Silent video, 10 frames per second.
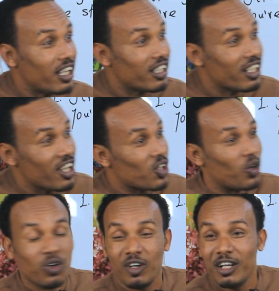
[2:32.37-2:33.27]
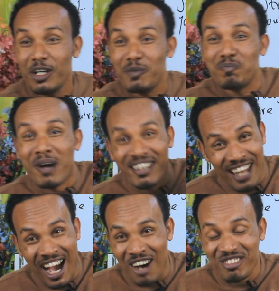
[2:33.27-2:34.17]
a year ago but
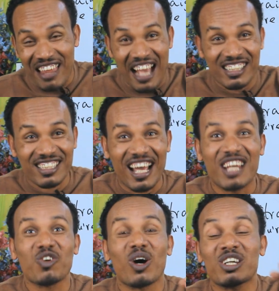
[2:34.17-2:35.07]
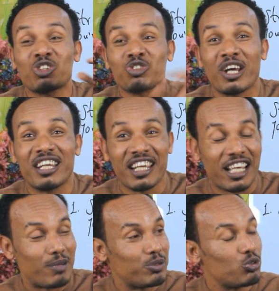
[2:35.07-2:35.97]
now thanks god you are straightening
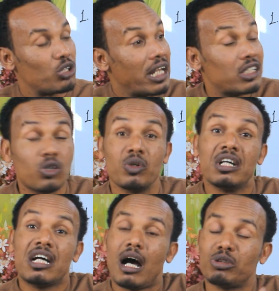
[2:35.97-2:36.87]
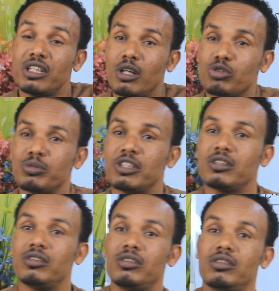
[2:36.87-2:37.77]
up but to understand so out and out mindino